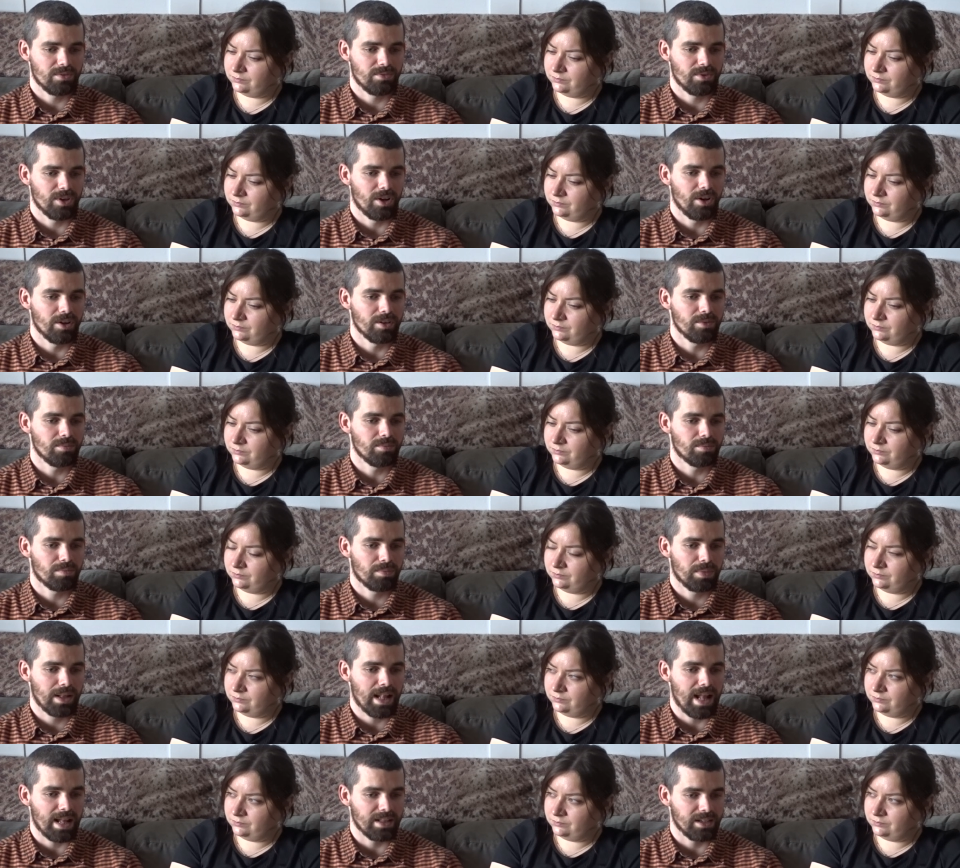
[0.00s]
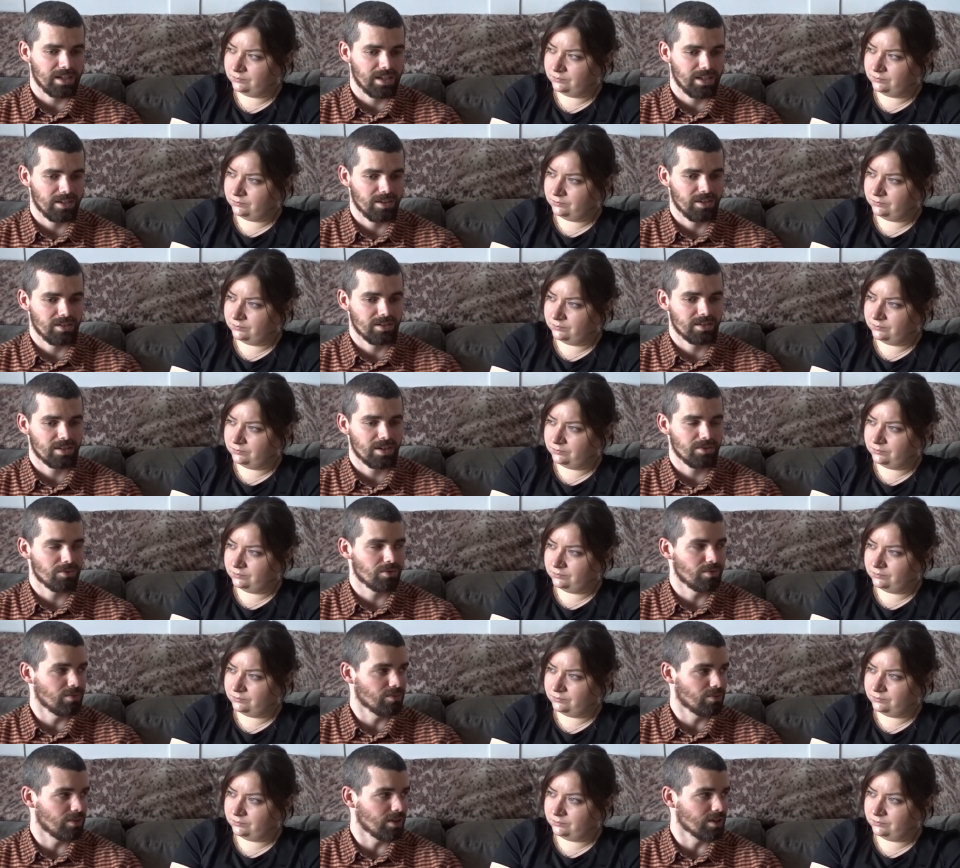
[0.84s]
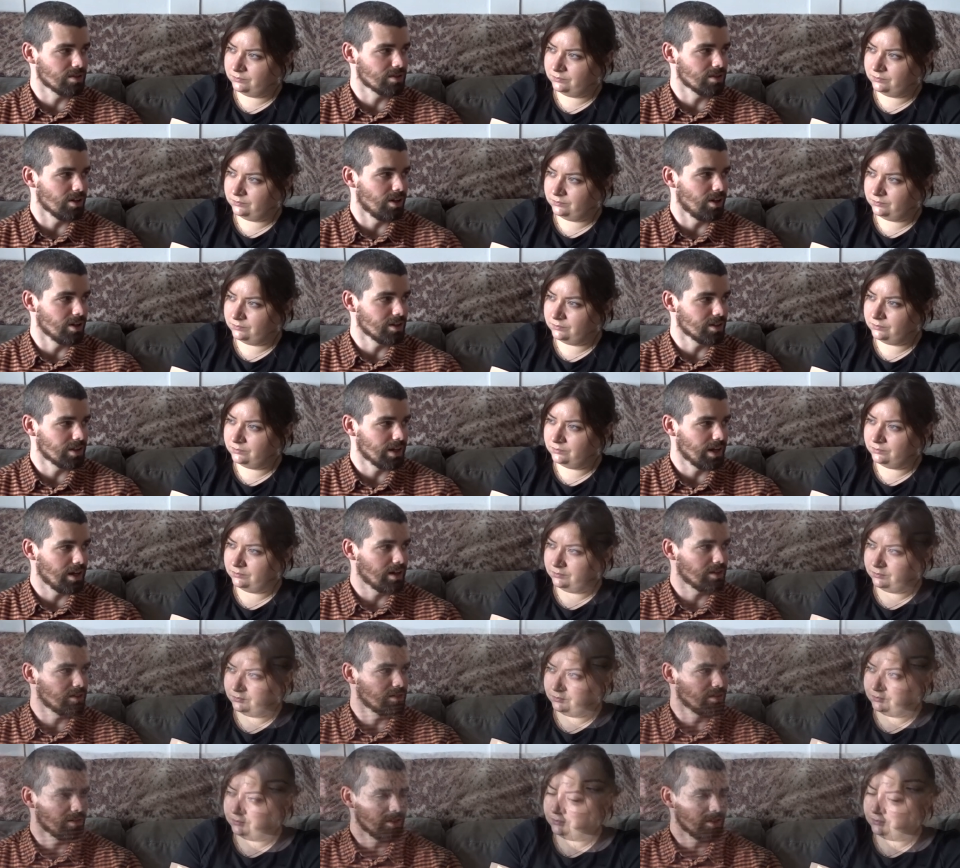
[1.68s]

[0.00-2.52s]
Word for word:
Speaker 1: of like planning and different things like that.